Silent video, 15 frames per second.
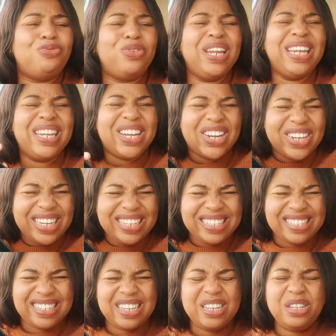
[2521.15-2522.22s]
of
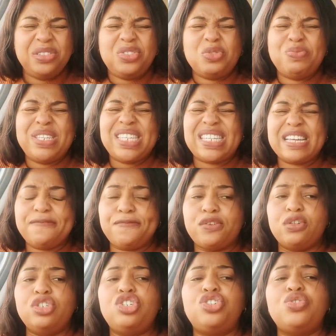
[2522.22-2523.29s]
learning to be
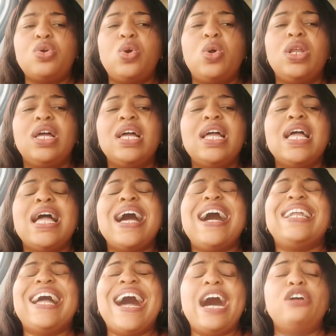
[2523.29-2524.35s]
self-control
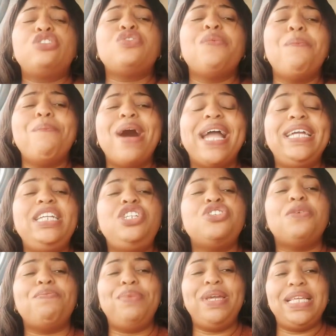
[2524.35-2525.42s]
and how to
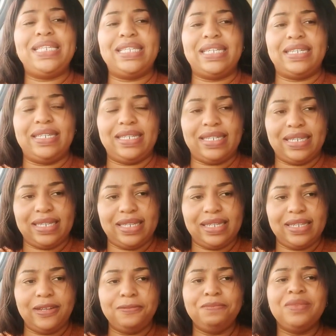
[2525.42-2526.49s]
mind your
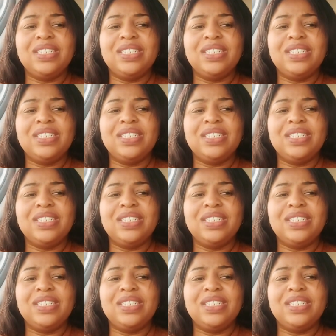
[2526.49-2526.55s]
business,